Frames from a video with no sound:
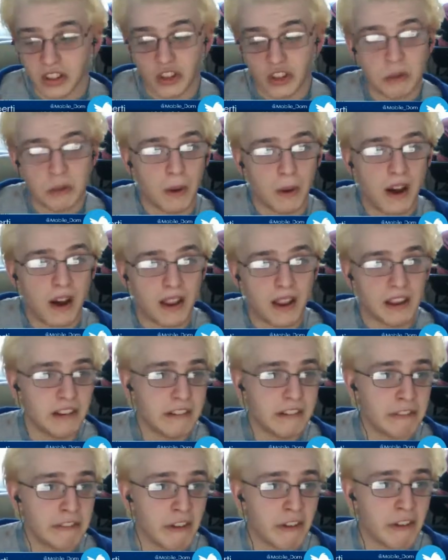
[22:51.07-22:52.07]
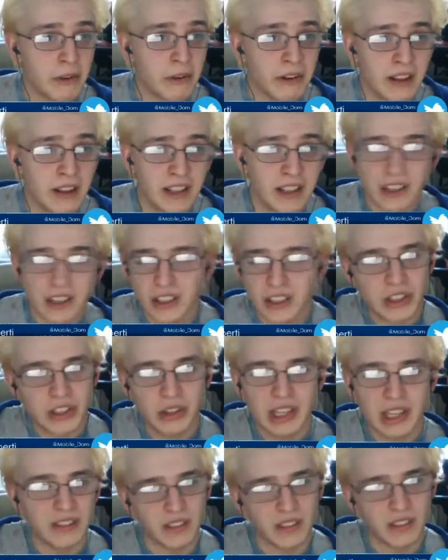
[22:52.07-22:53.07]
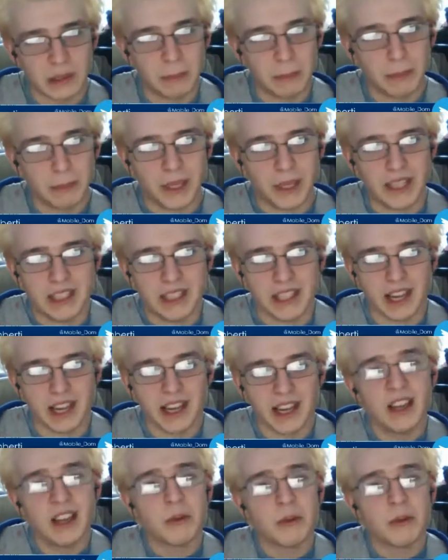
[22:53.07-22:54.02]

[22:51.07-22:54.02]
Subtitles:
super high-end phone, it's not even complete yet.